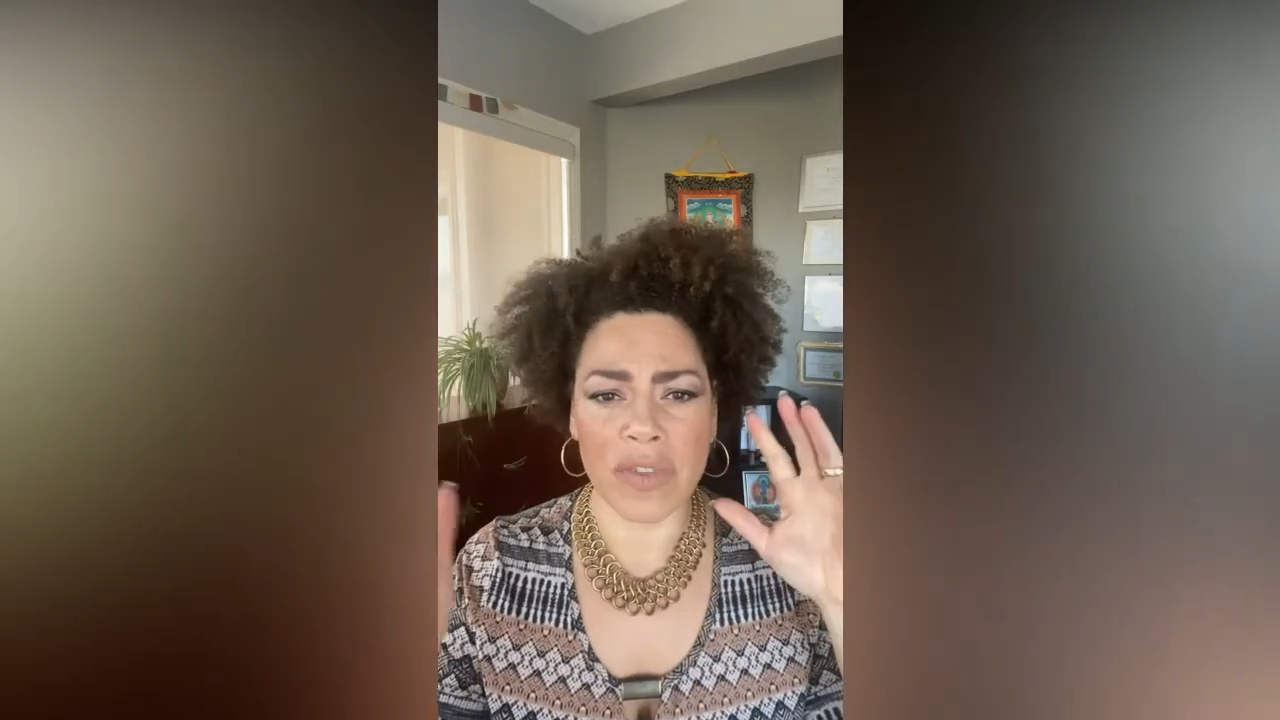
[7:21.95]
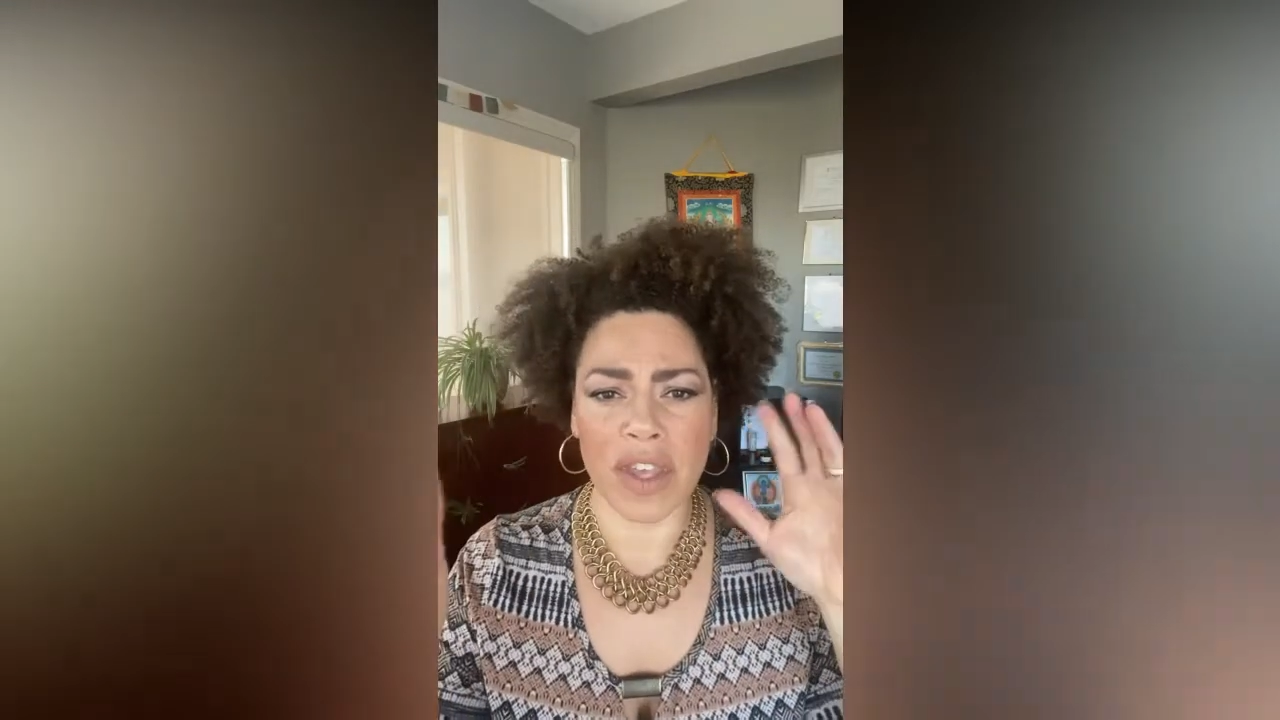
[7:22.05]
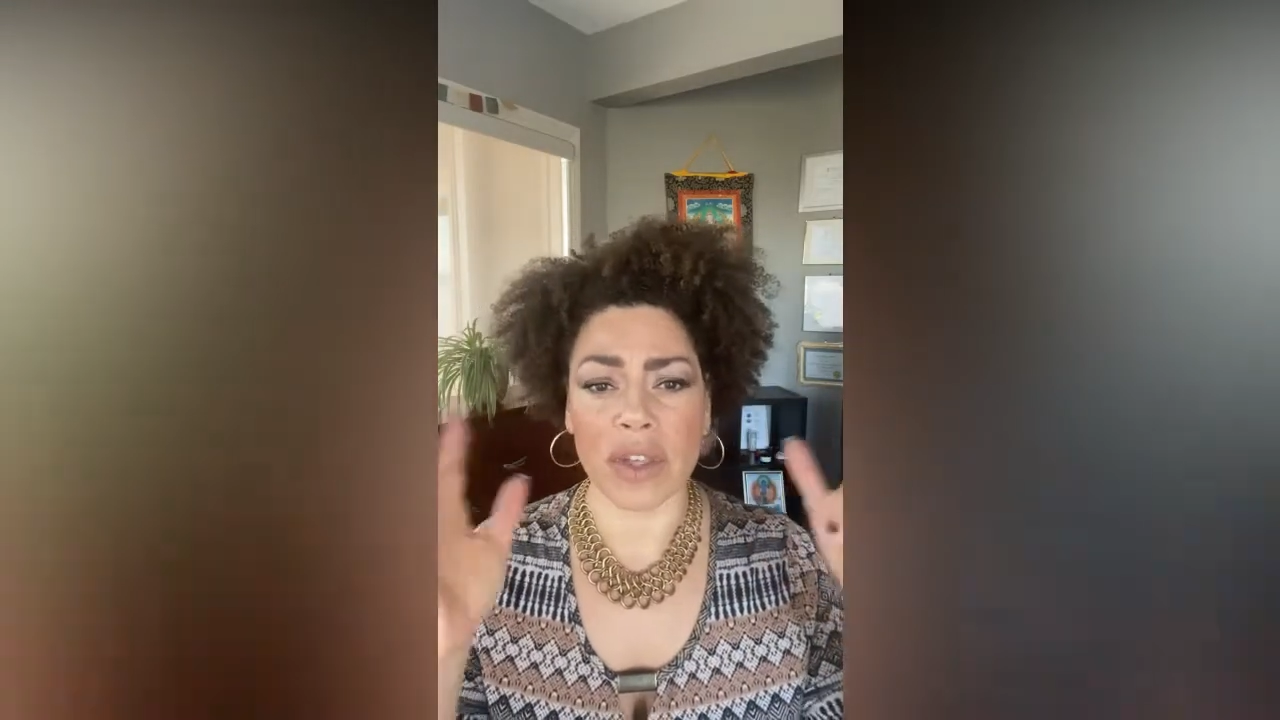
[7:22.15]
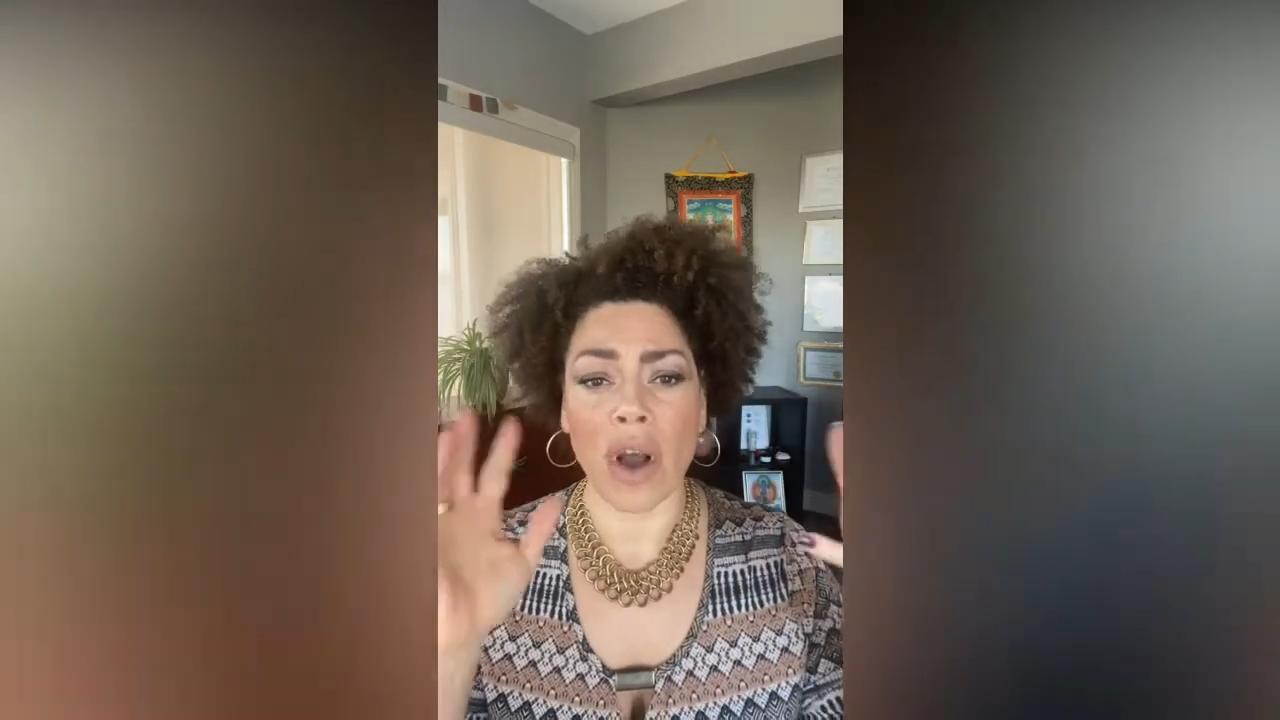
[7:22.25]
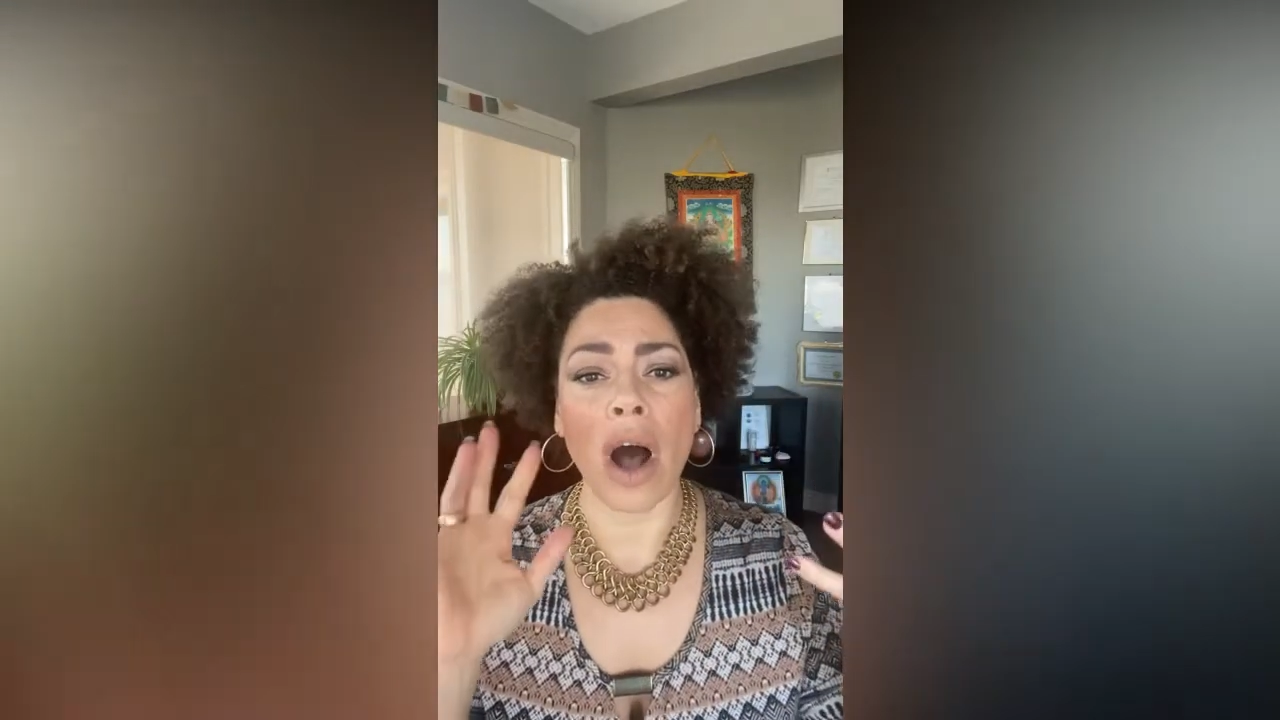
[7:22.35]
of
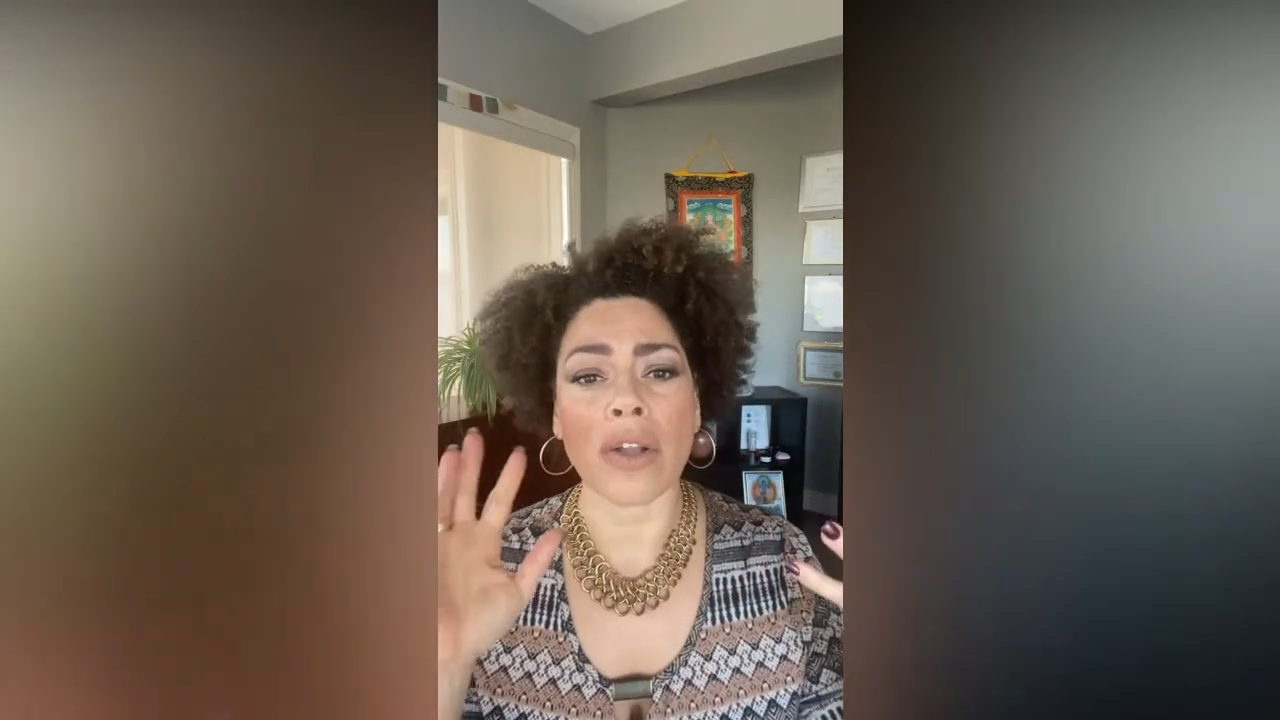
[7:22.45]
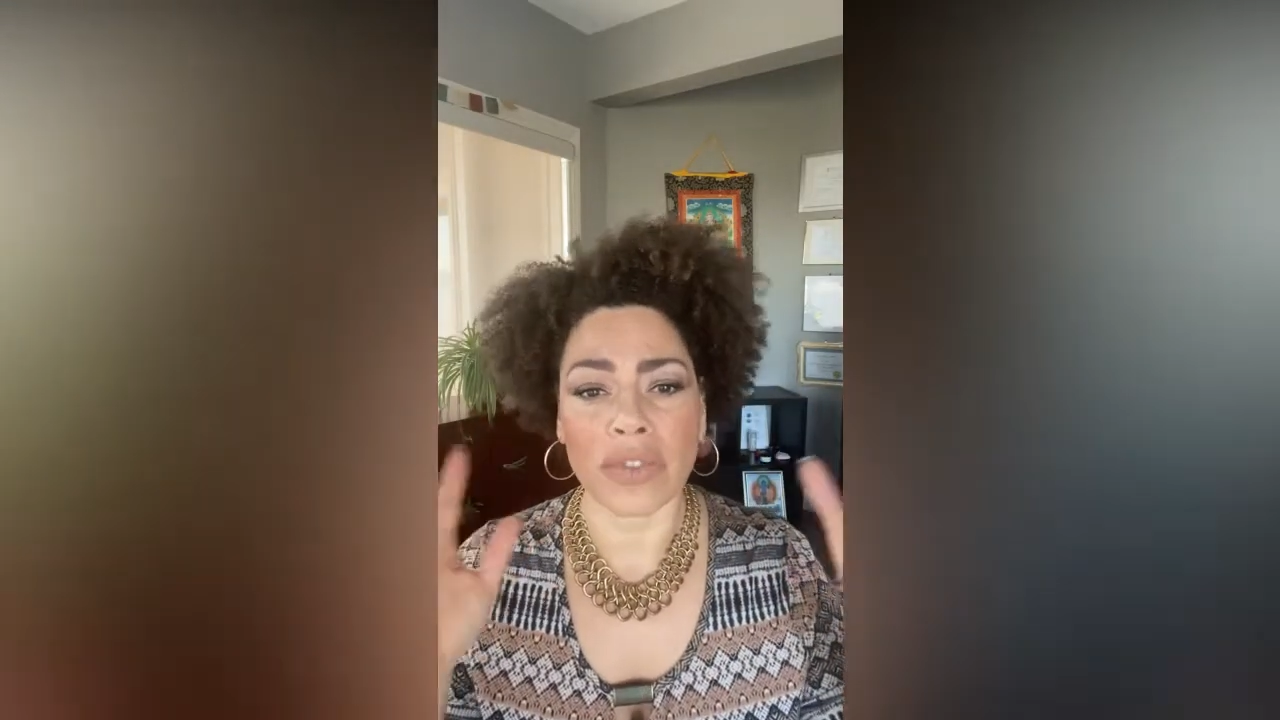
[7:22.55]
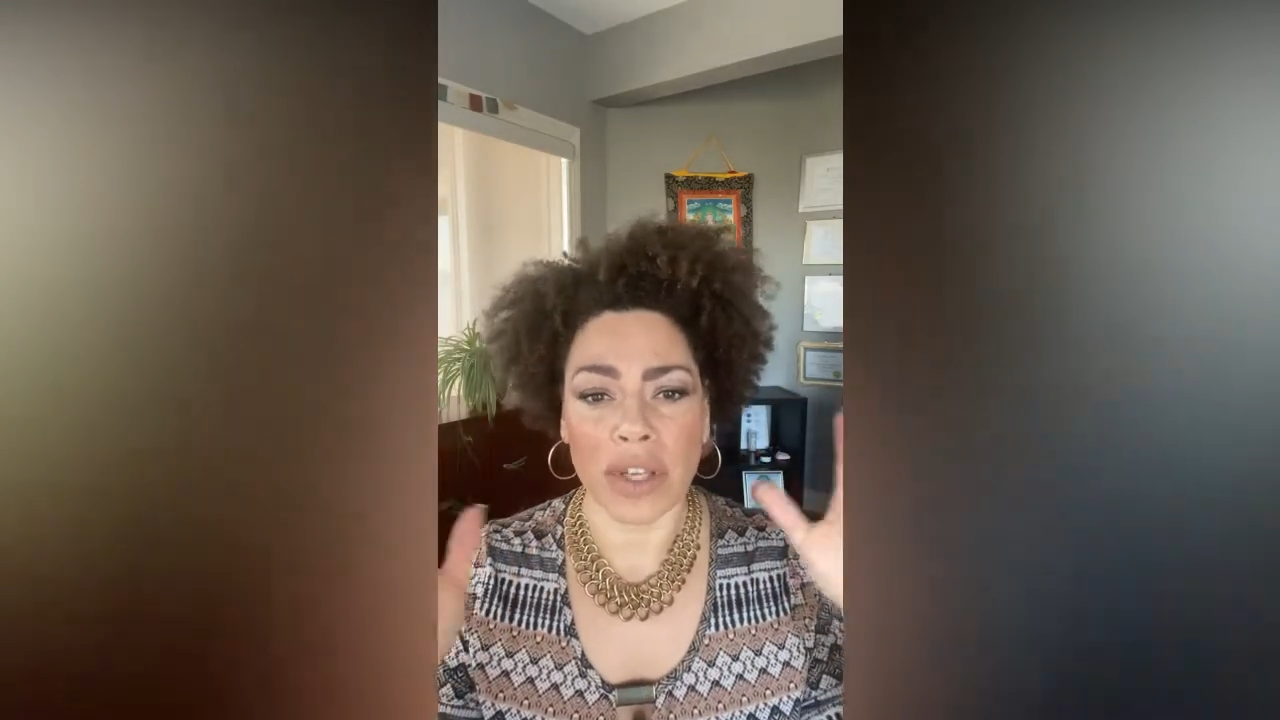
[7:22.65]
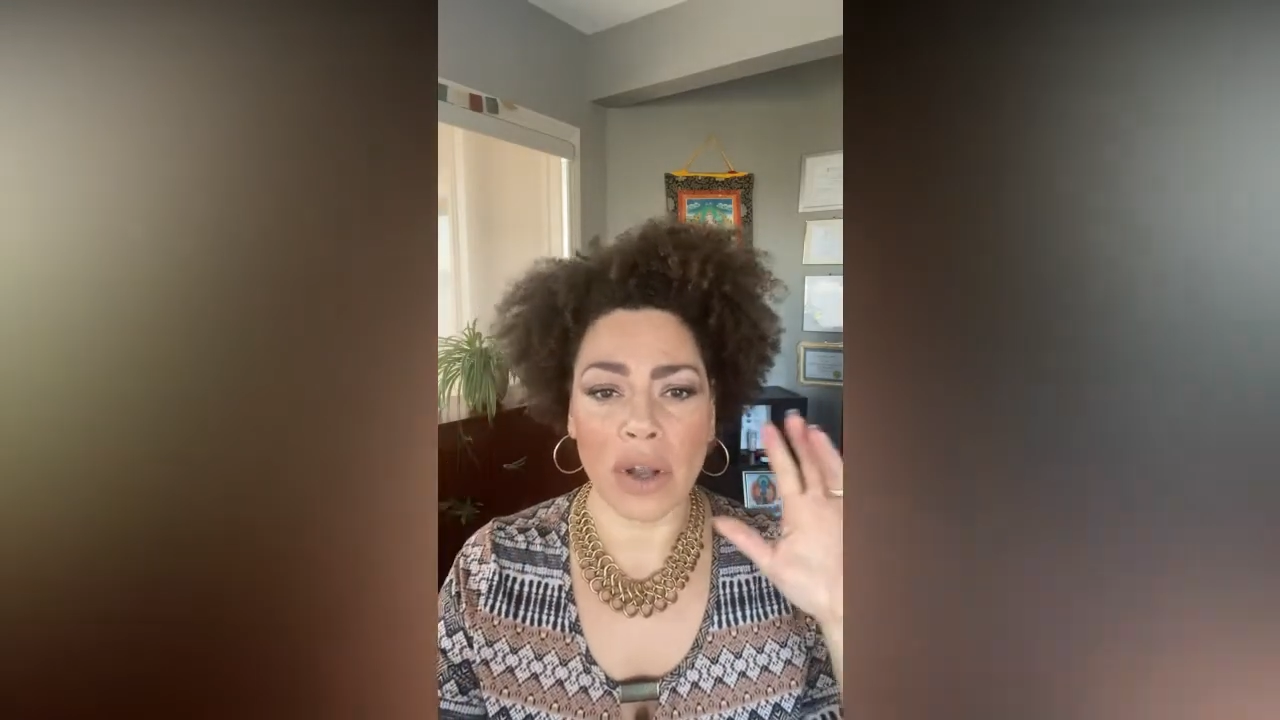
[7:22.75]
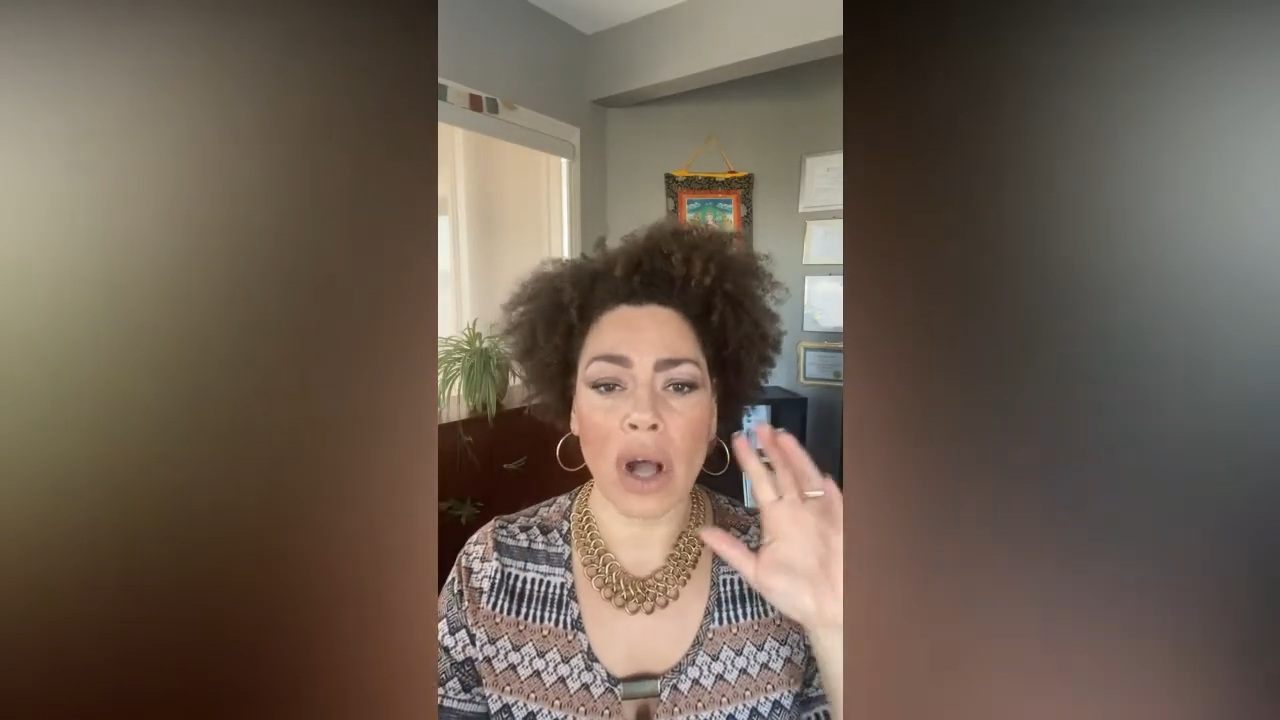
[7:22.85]
this conflict,